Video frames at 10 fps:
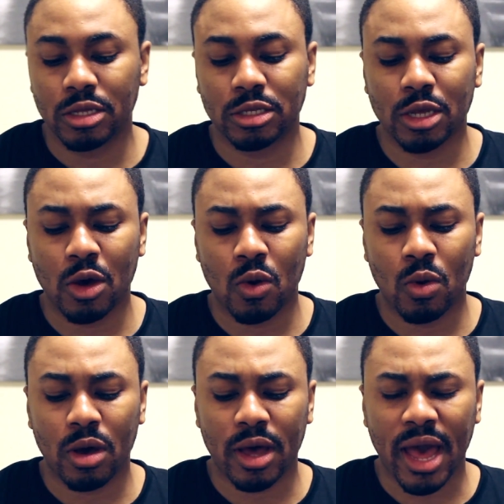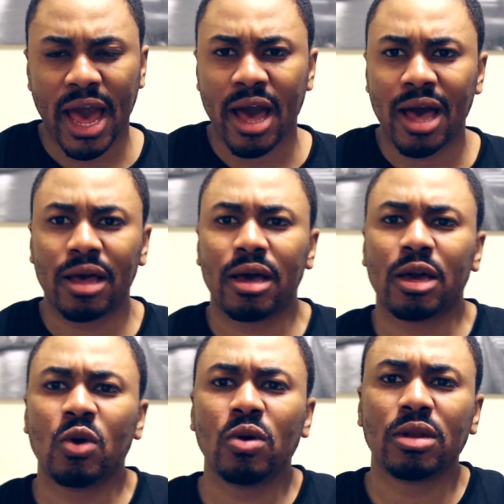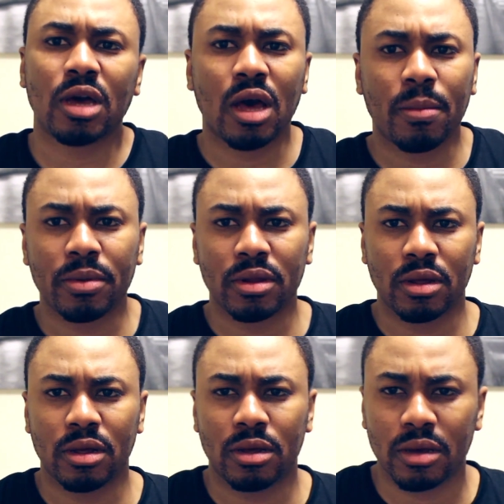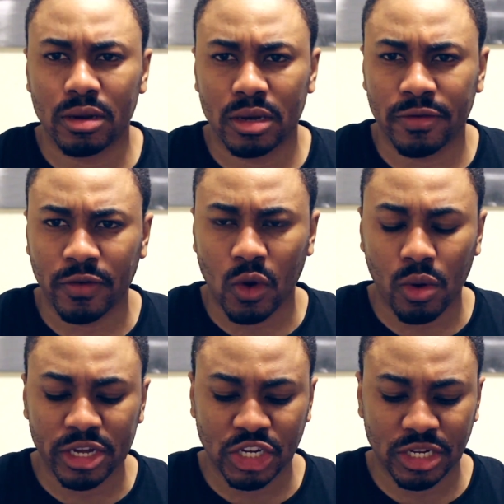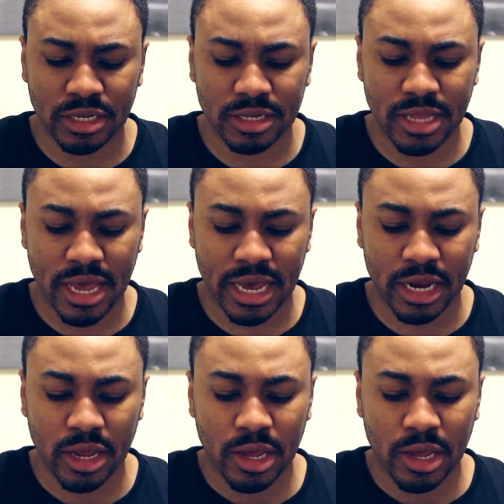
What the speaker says: So I googled a couple of different questions that